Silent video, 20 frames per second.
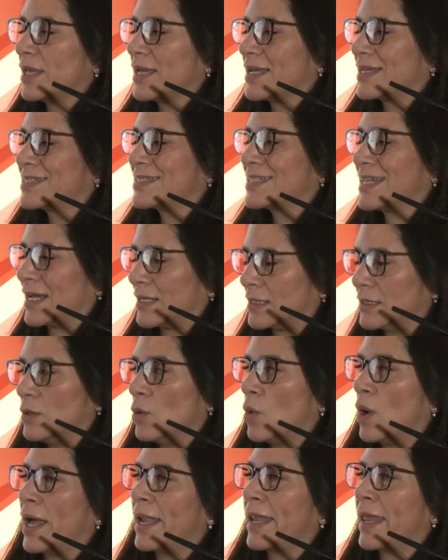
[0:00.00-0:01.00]
exactly
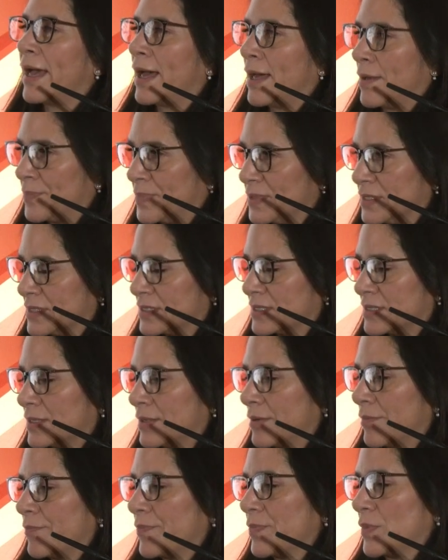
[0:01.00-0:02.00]
what happens
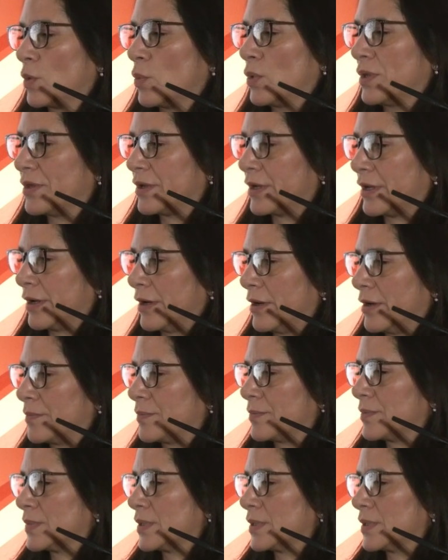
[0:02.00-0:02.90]
with her?